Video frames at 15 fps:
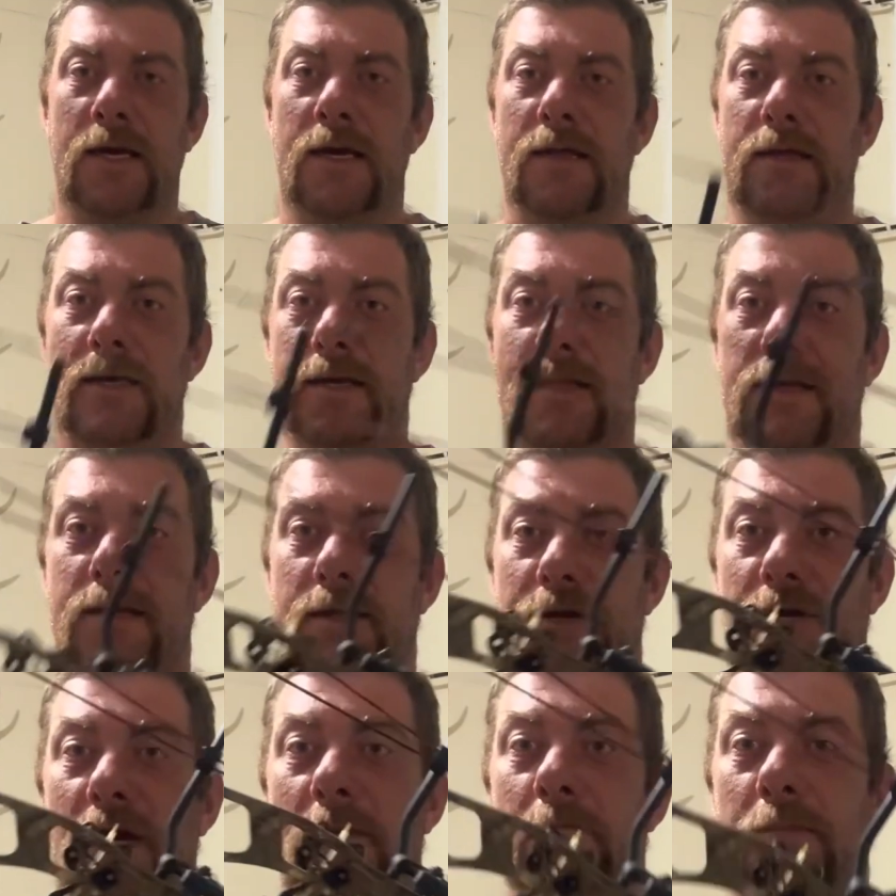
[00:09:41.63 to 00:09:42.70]
this is
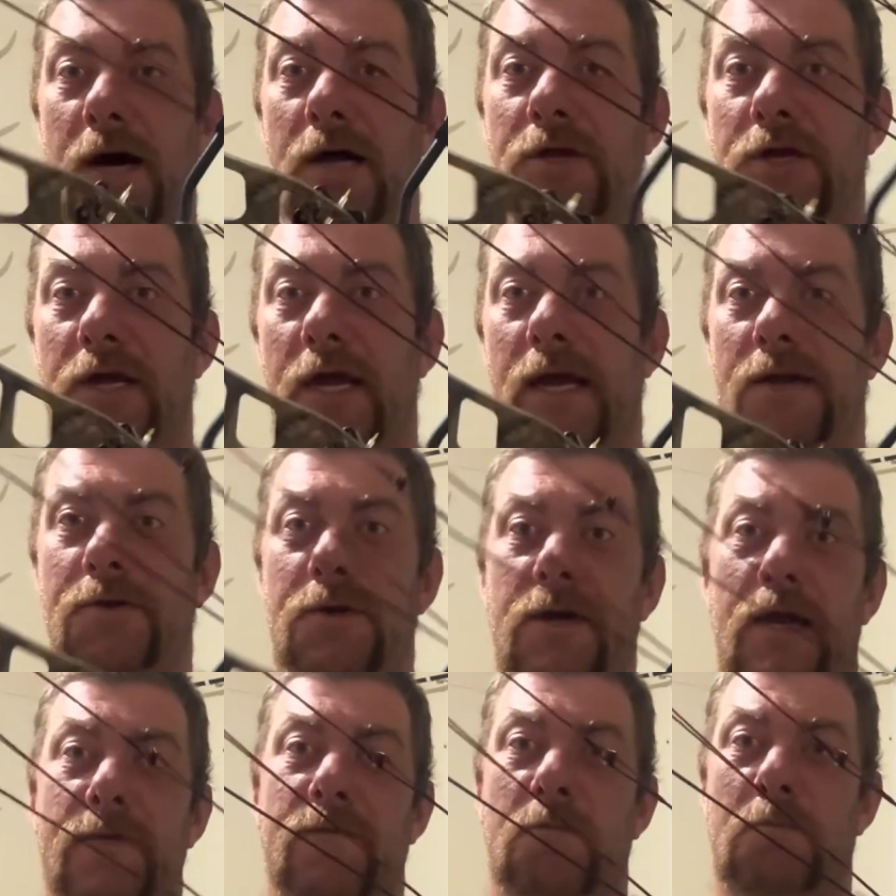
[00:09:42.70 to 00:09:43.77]
literally a budget entry
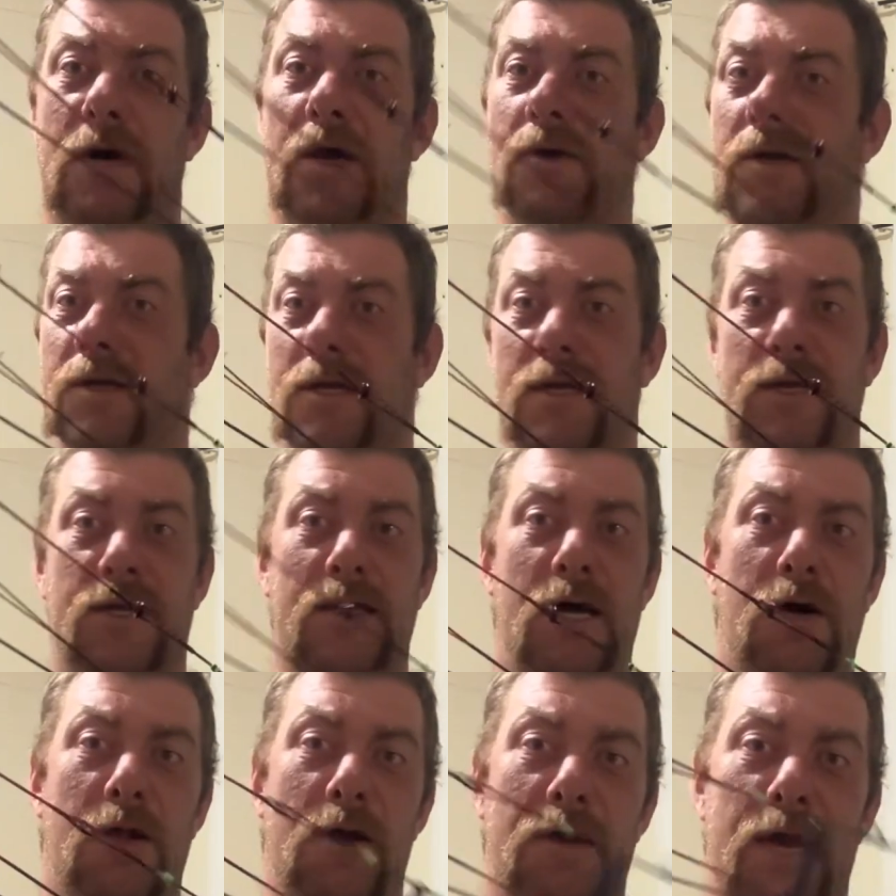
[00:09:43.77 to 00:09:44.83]
level bow because it's a
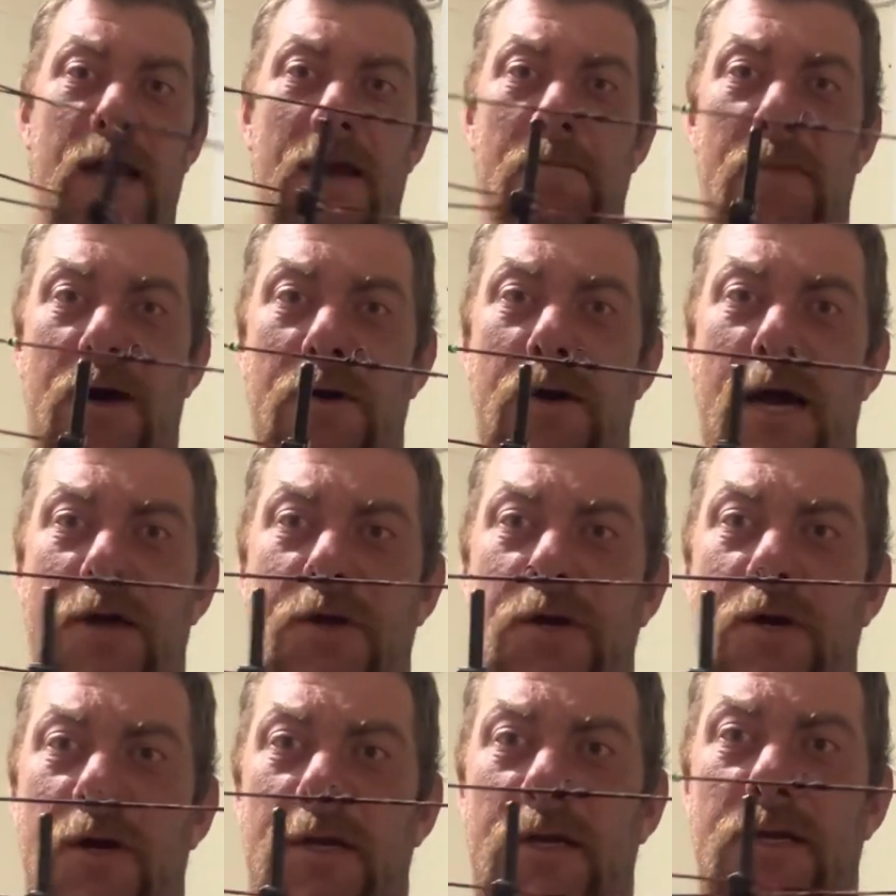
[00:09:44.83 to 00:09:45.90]
solo cam bow. As you
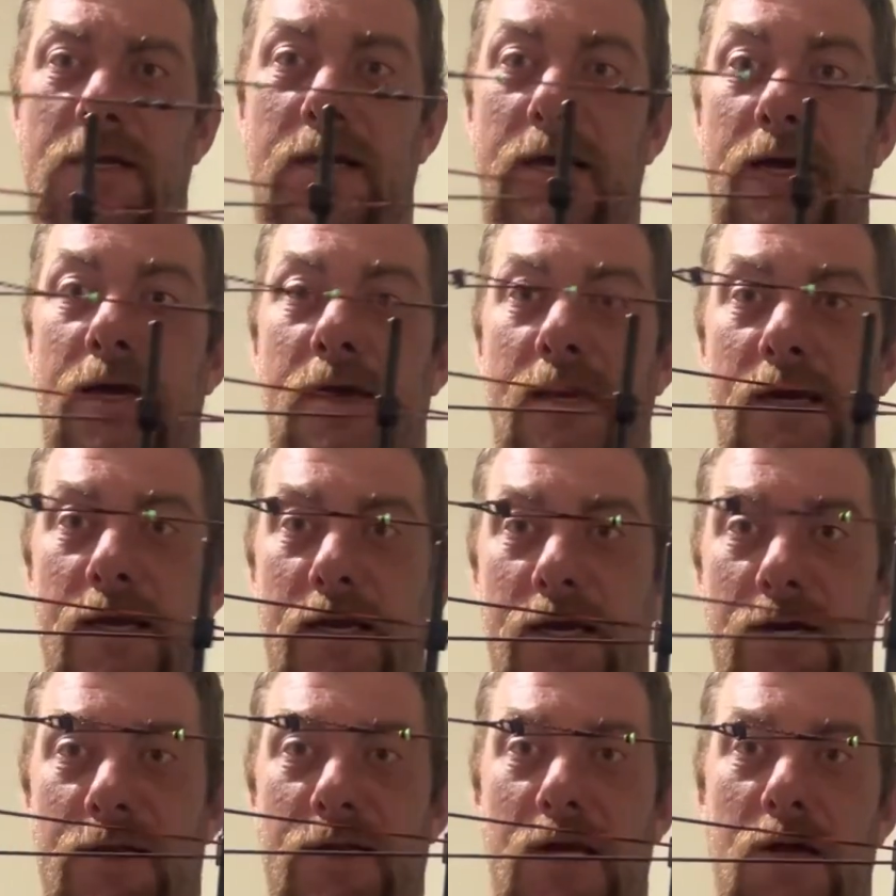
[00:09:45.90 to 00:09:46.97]
guys can see, you got a
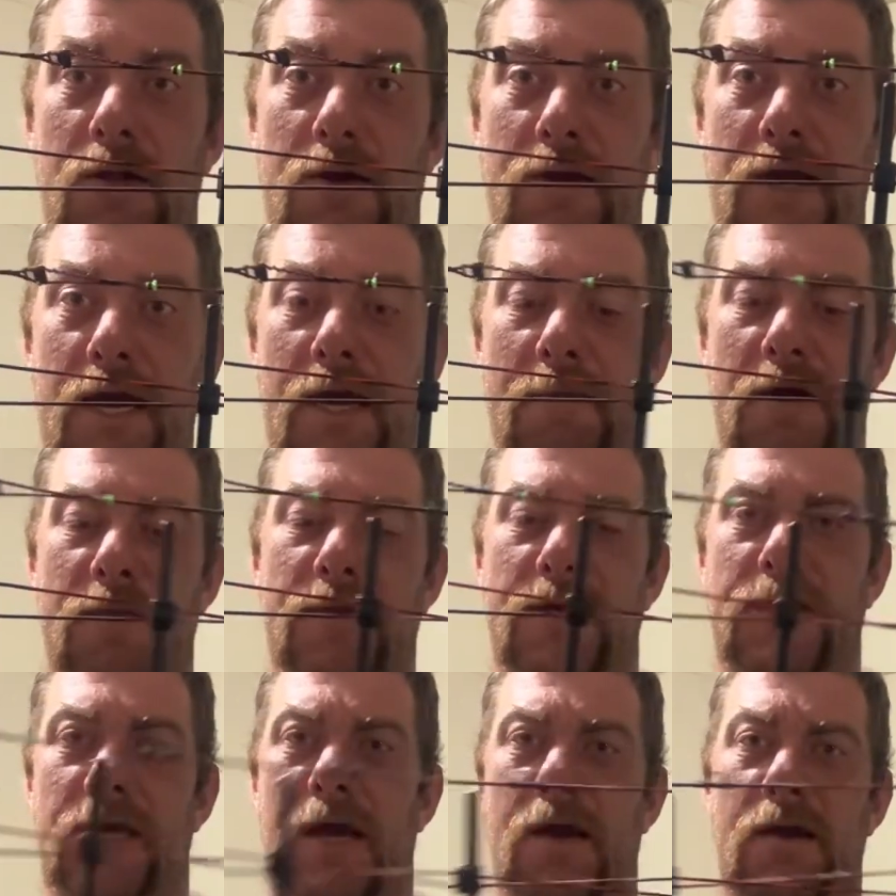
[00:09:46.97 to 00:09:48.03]
solo cam over
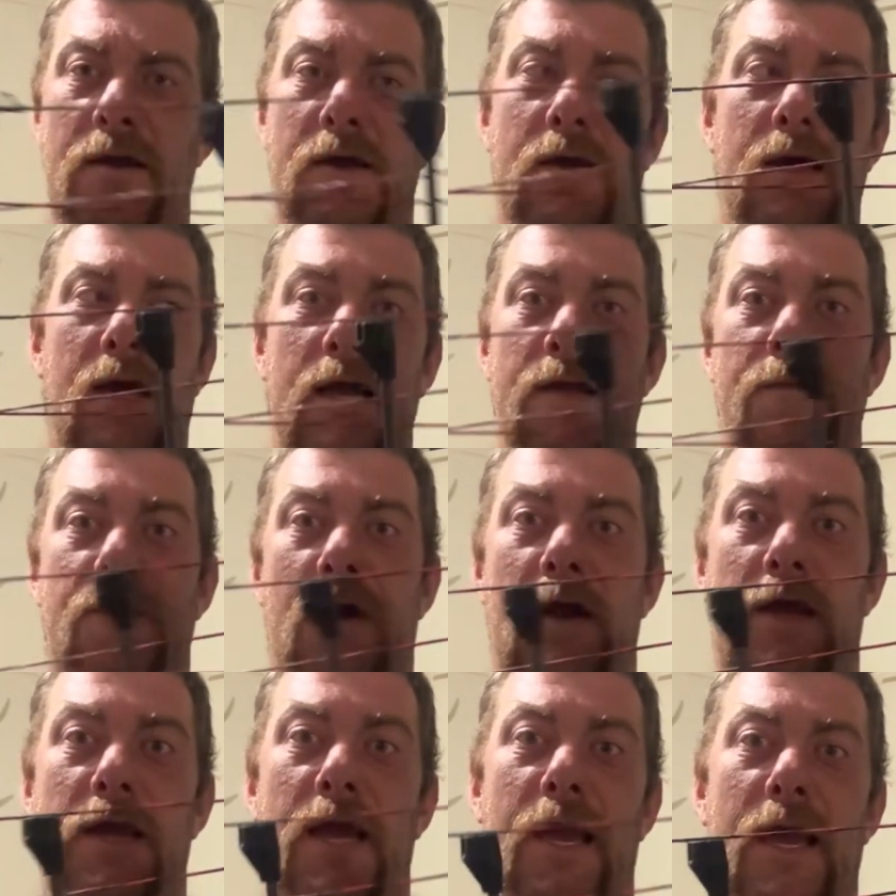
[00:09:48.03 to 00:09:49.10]
this end, and you've got a
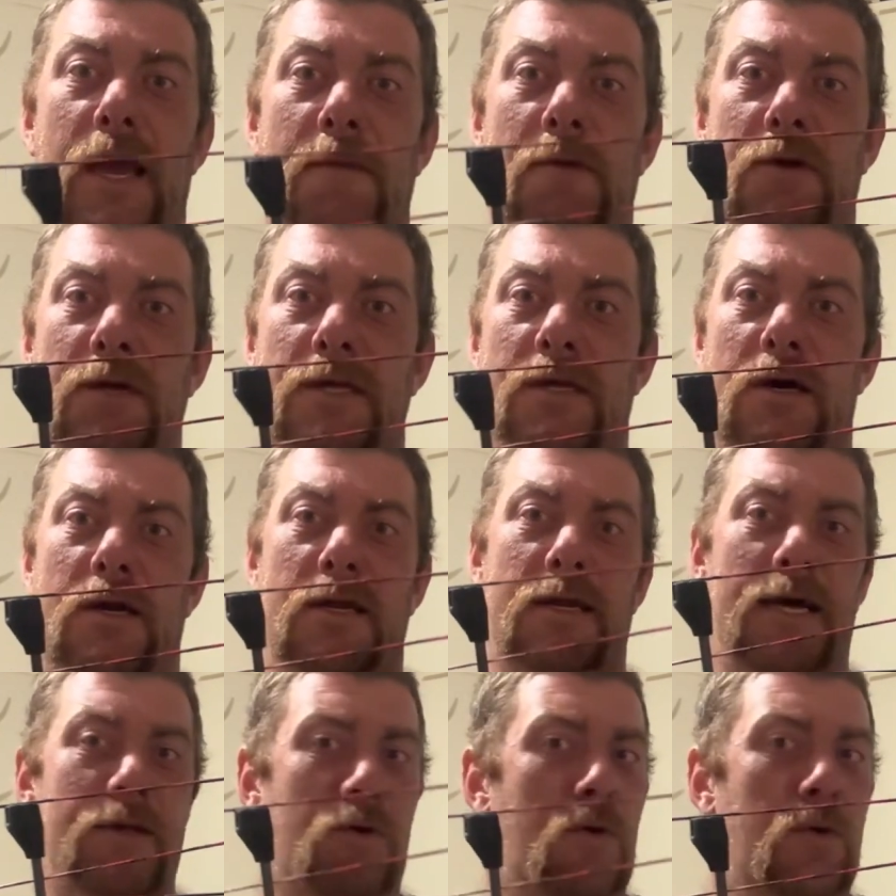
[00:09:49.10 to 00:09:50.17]
cam on this side that
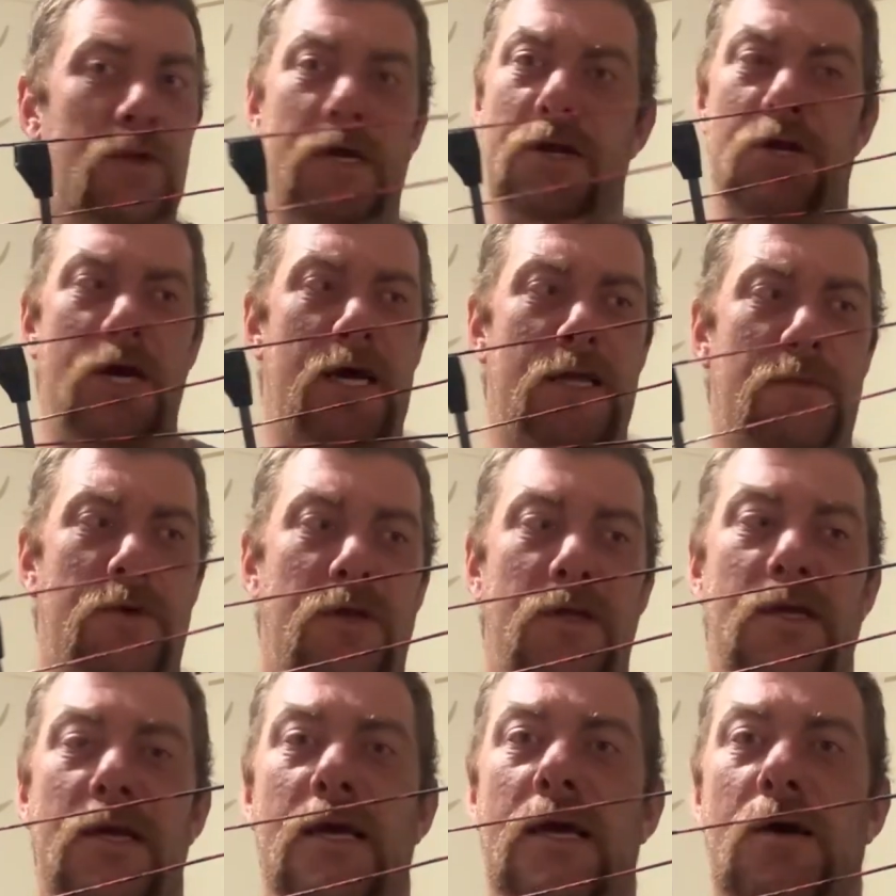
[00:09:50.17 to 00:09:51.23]
does all the adjustments
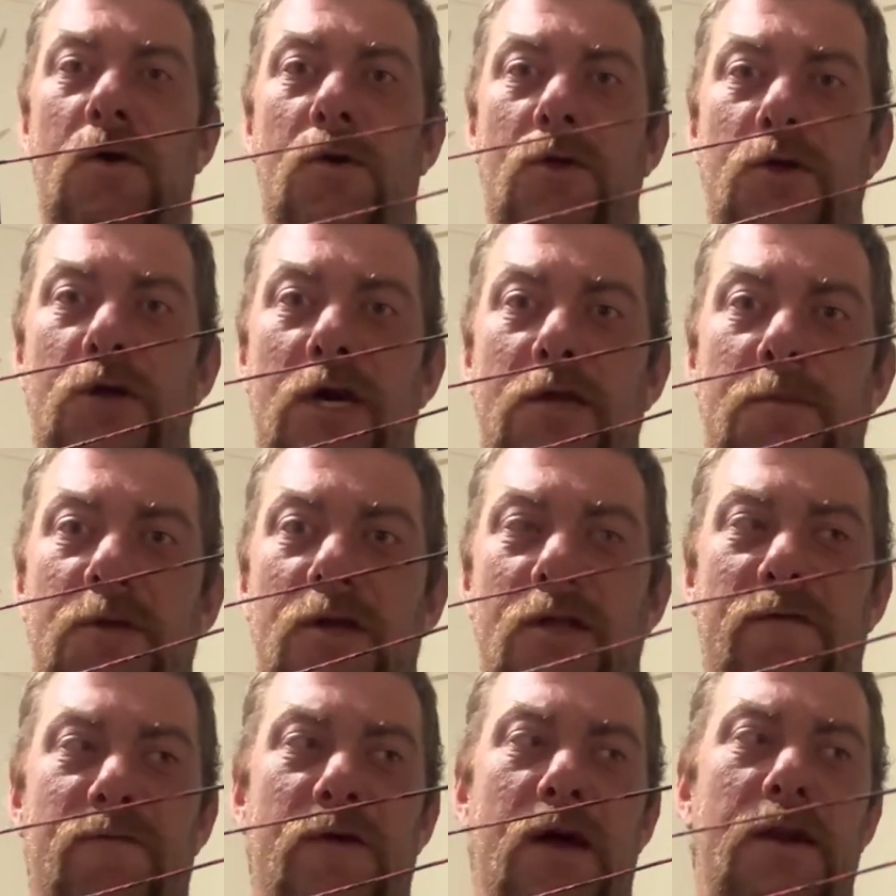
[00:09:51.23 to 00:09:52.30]
on the
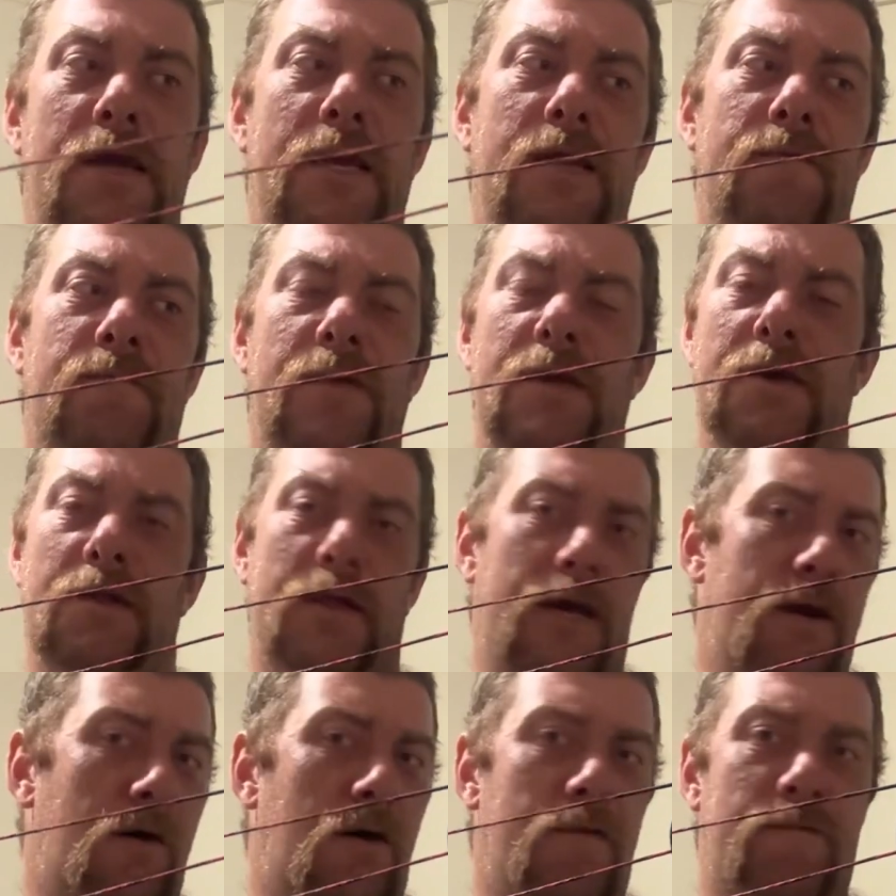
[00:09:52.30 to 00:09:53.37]
front here for your let
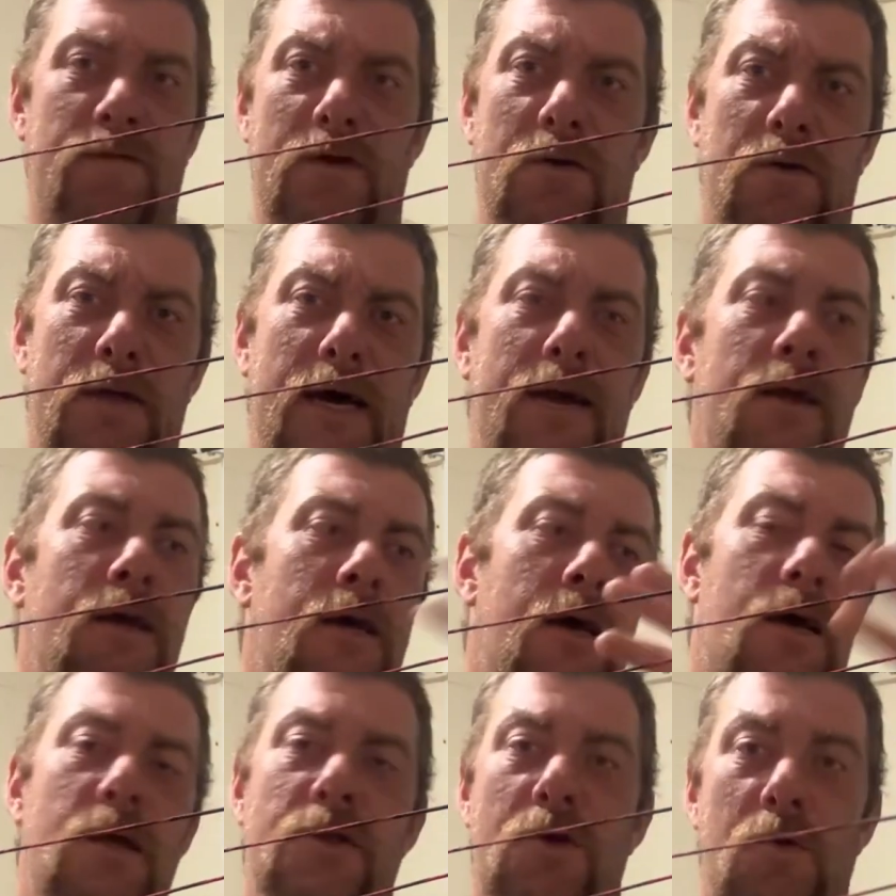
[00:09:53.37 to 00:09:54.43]
off and all that.
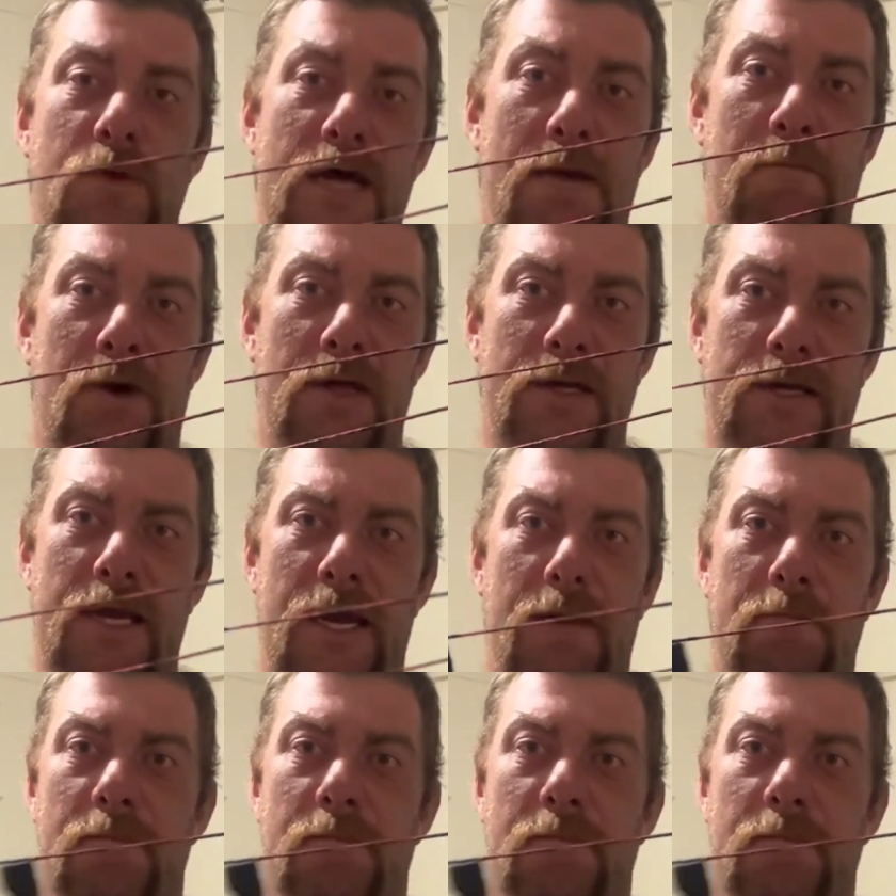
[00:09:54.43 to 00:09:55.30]
It's all done by this cam.